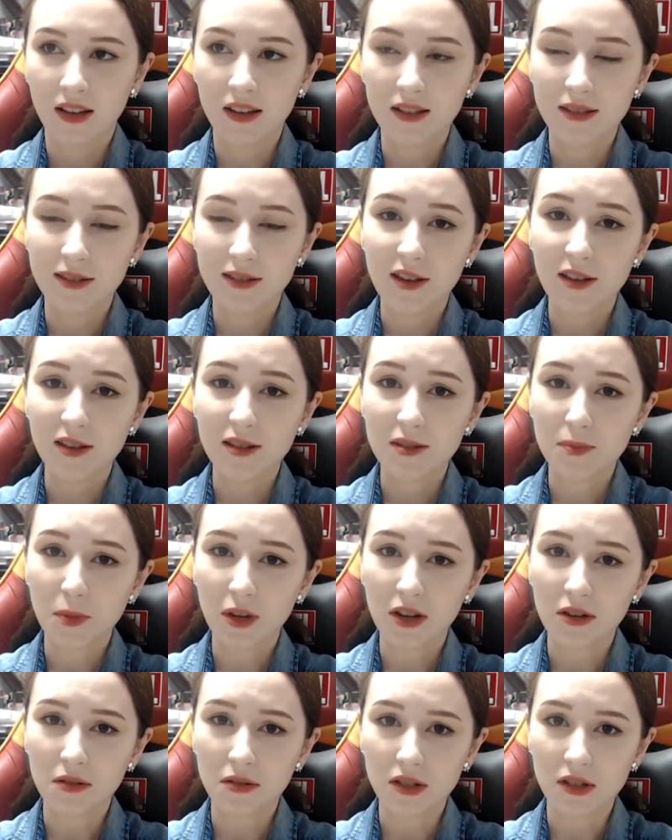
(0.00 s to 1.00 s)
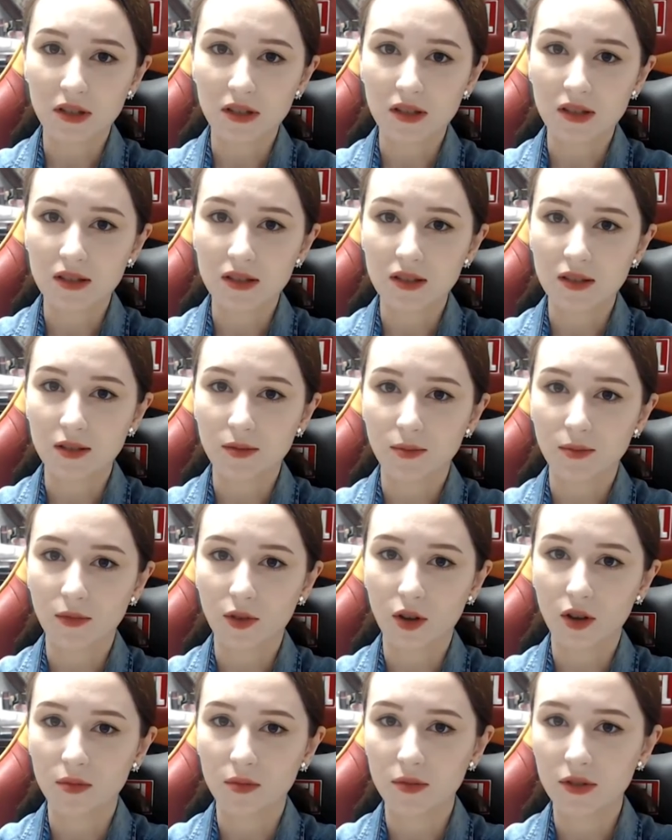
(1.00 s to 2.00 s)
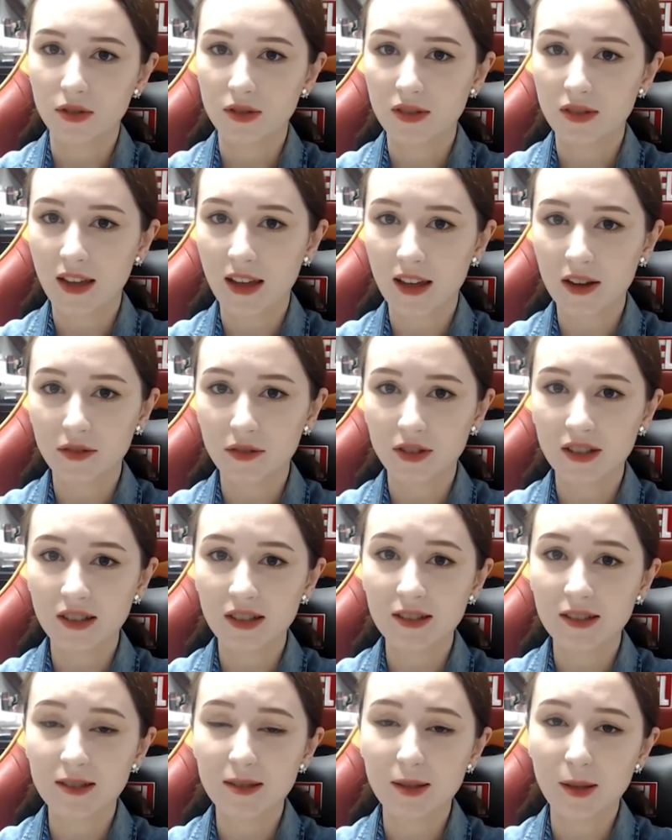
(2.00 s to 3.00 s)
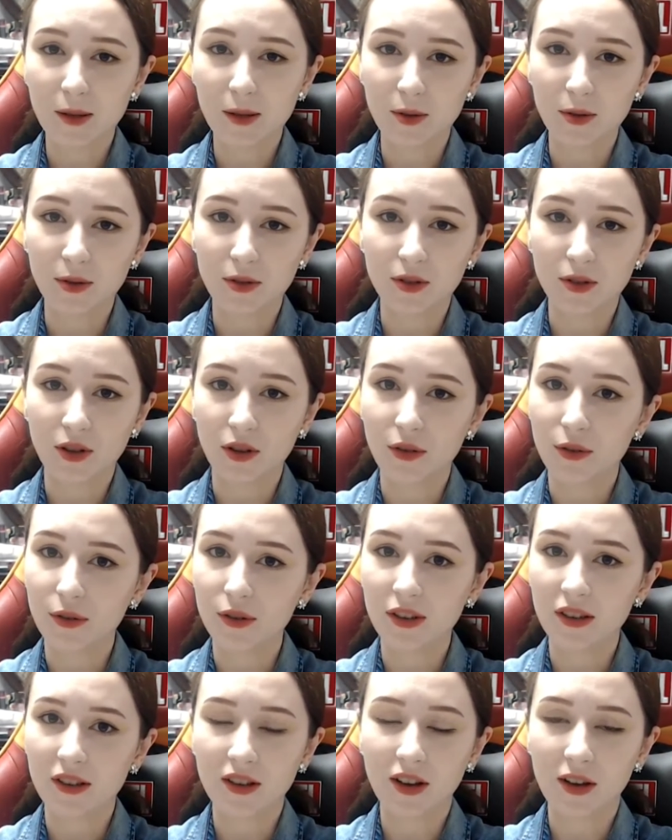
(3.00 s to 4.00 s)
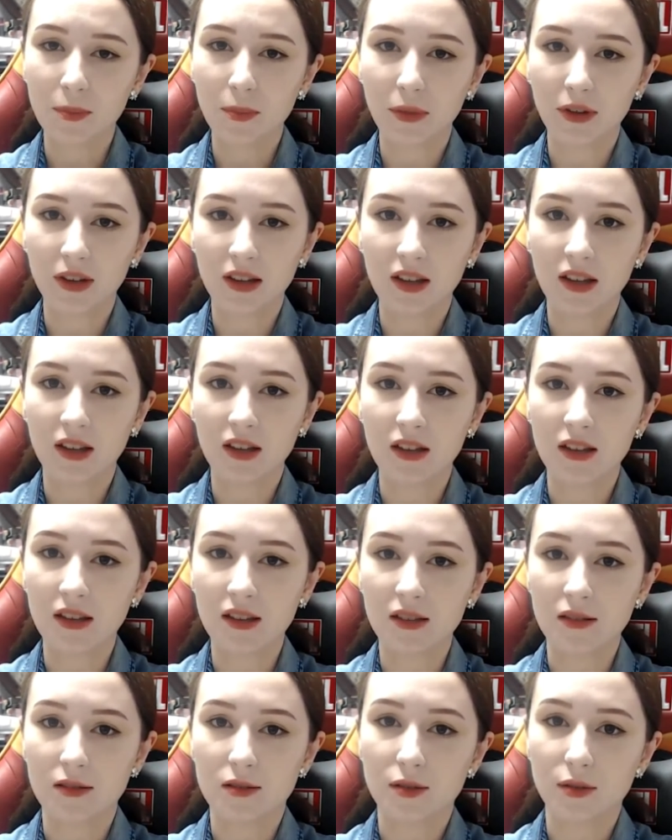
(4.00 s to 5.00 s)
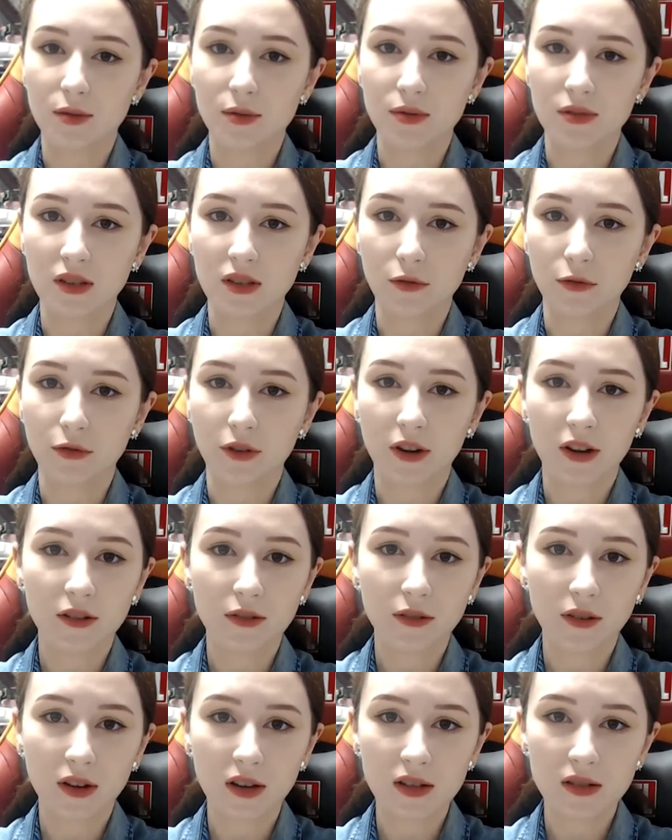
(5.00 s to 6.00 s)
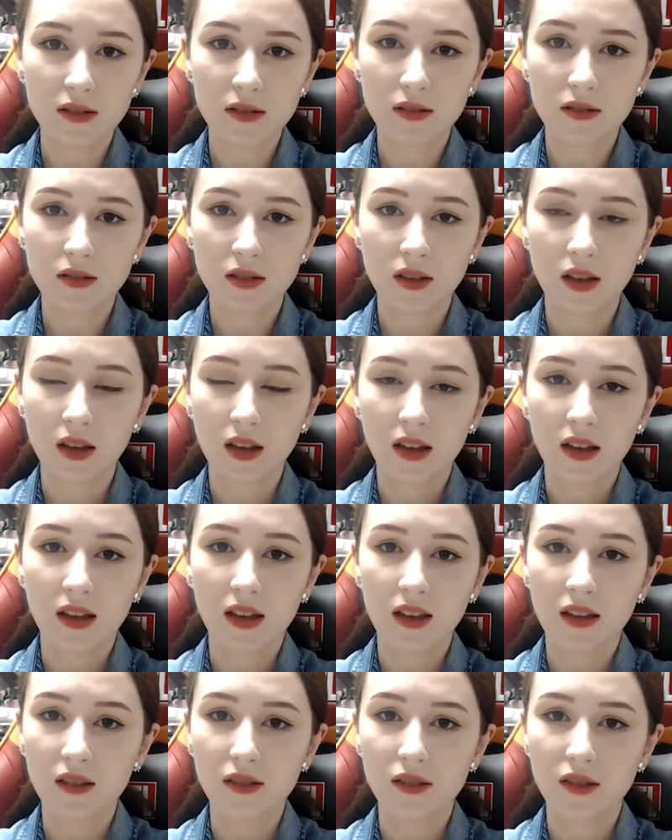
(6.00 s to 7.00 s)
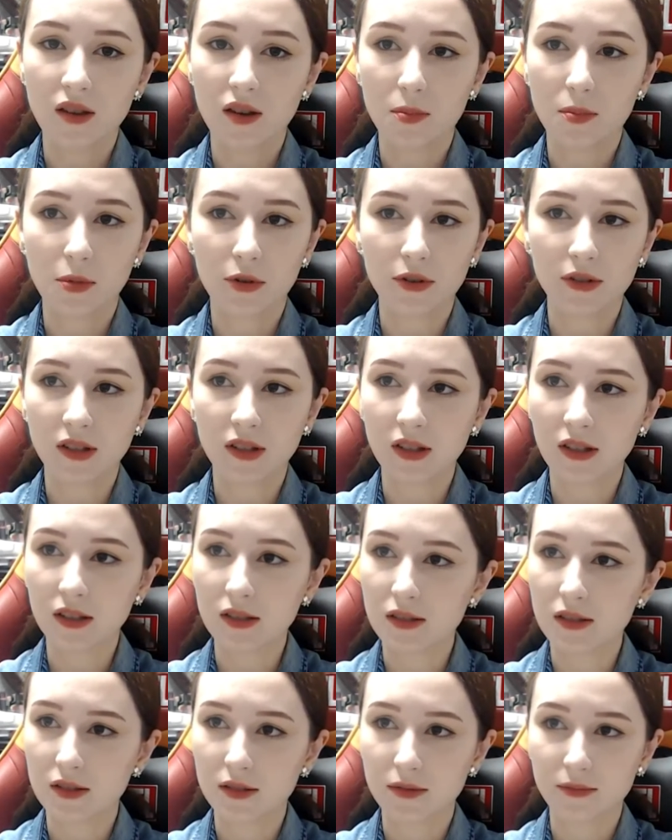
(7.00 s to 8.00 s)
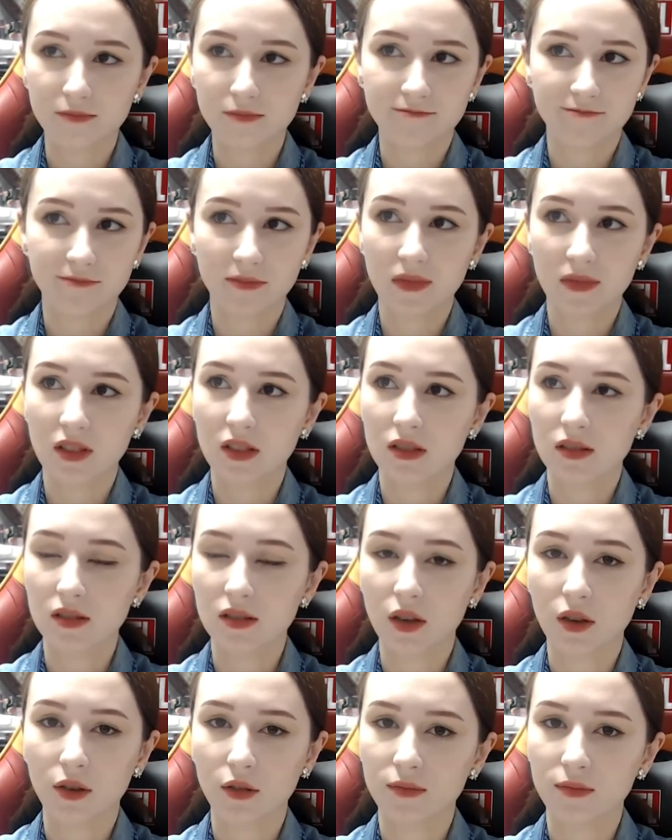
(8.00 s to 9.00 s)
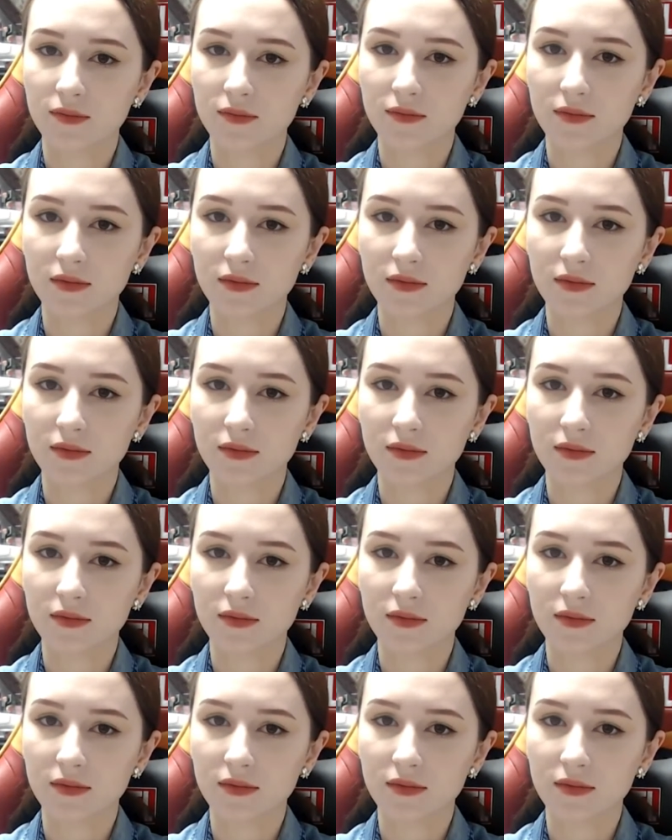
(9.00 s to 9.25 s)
as I experienced, almost every single Korean company is using fragrance in their products, so